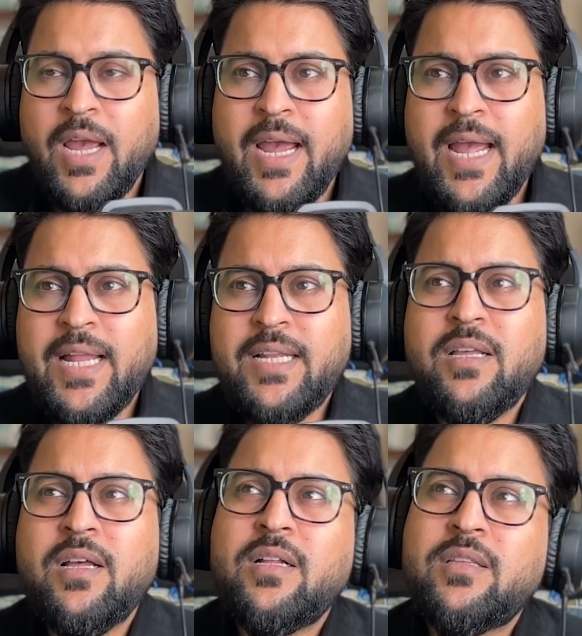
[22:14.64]
And
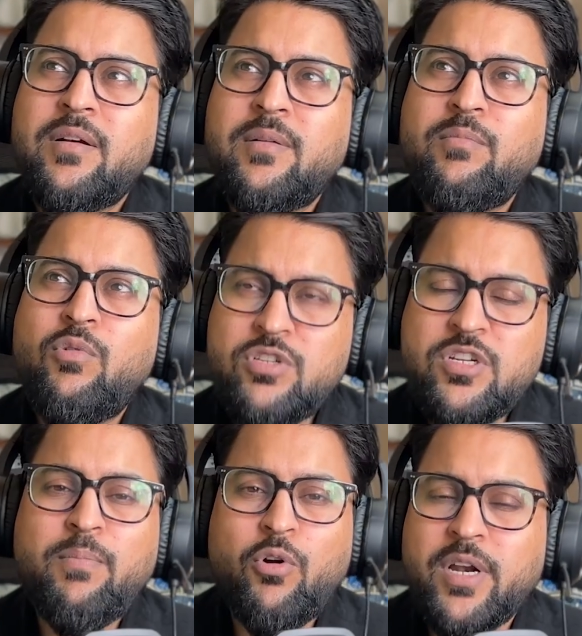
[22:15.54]
the most
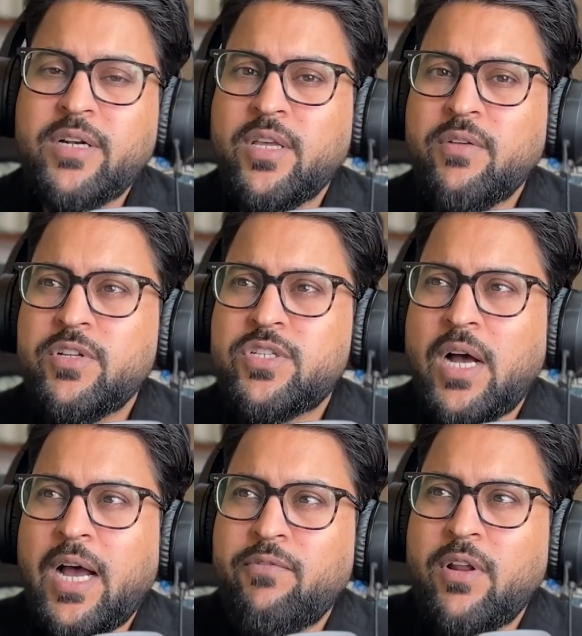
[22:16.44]
important thing which
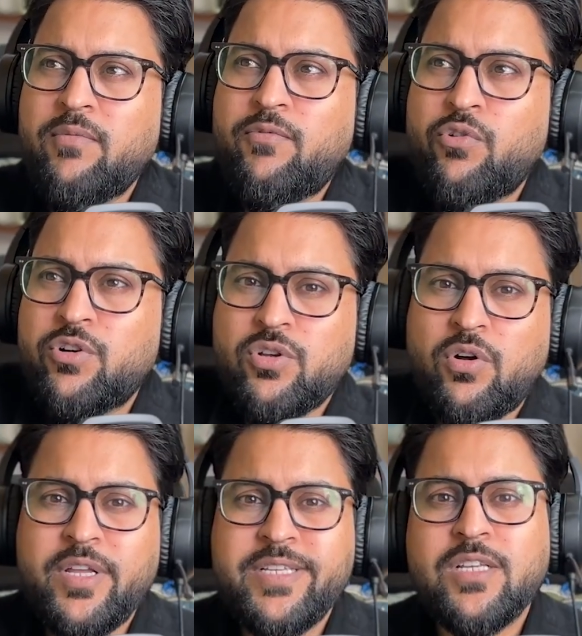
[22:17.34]
I will focus
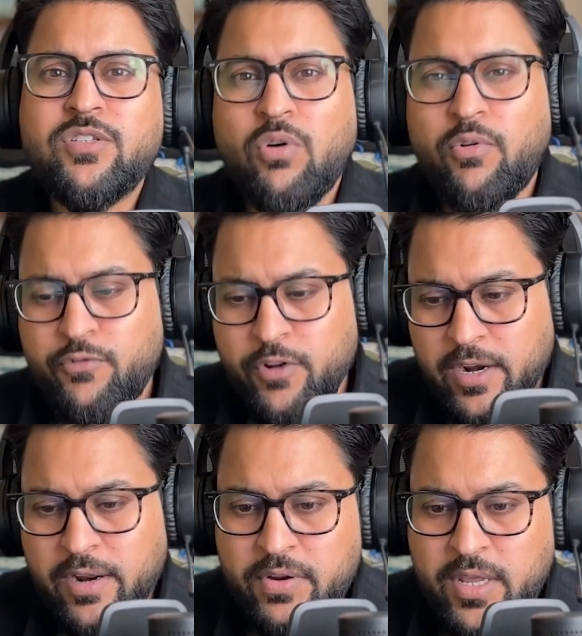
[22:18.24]
on is the software
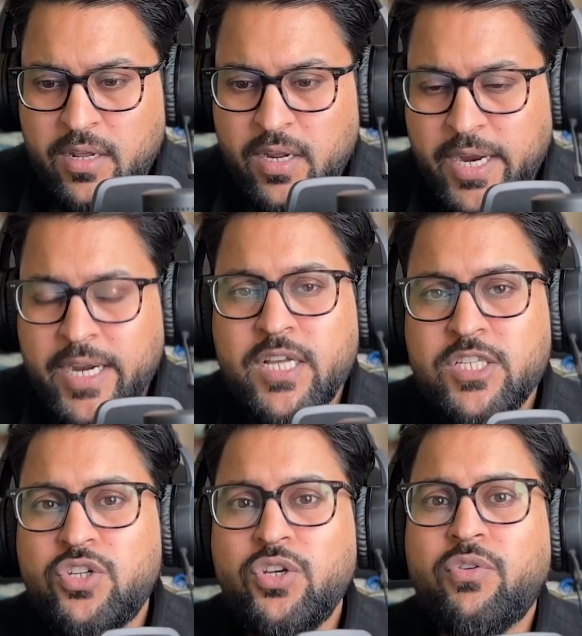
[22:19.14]
learning,
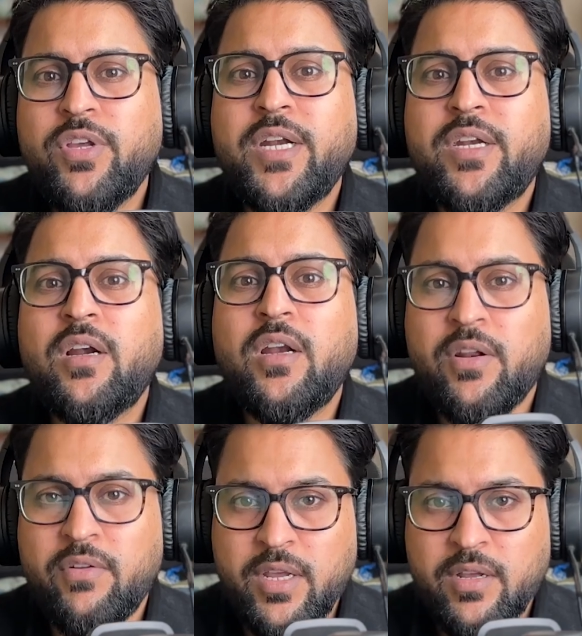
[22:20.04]
industry oriented
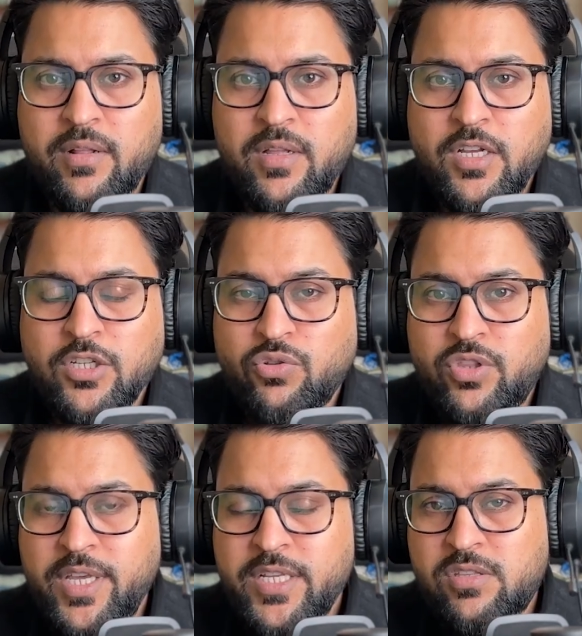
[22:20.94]
learning. So
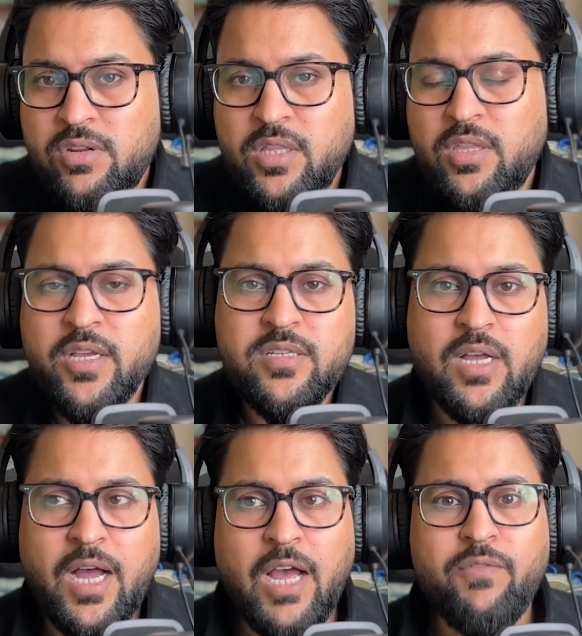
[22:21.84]
these three things
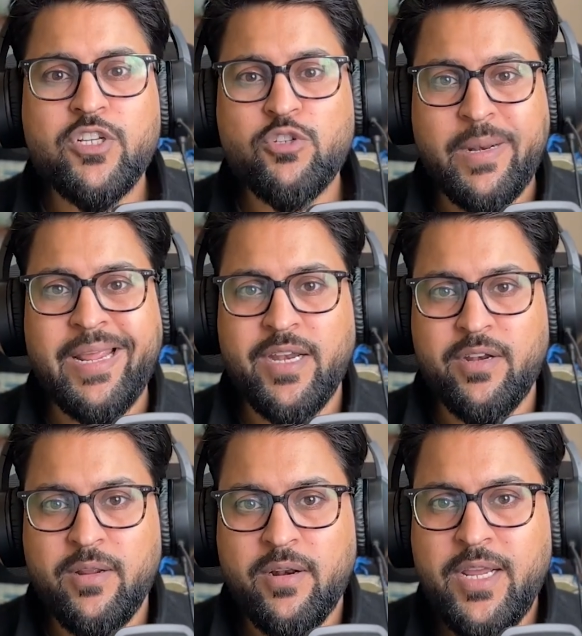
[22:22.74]
I have explained,
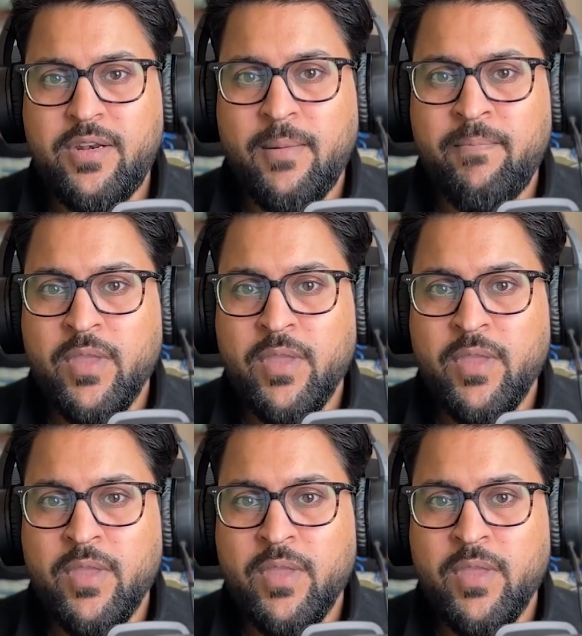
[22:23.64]
right?